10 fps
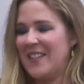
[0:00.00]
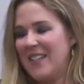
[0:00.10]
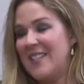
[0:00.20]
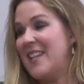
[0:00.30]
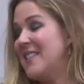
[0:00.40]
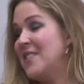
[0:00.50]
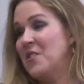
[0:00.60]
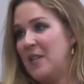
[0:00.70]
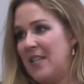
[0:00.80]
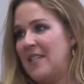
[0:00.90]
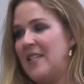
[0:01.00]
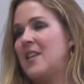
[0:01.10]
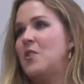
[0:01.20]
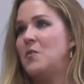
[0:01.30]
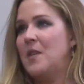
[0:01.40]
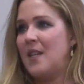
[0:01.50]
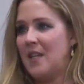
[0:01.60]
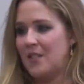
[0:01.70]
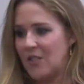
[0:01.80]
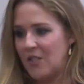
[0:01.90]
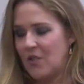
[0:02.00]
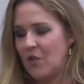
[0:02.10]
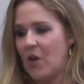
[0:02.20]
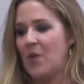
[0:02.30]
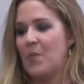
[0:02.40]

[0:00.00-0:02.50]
So it's not easy. You need to do your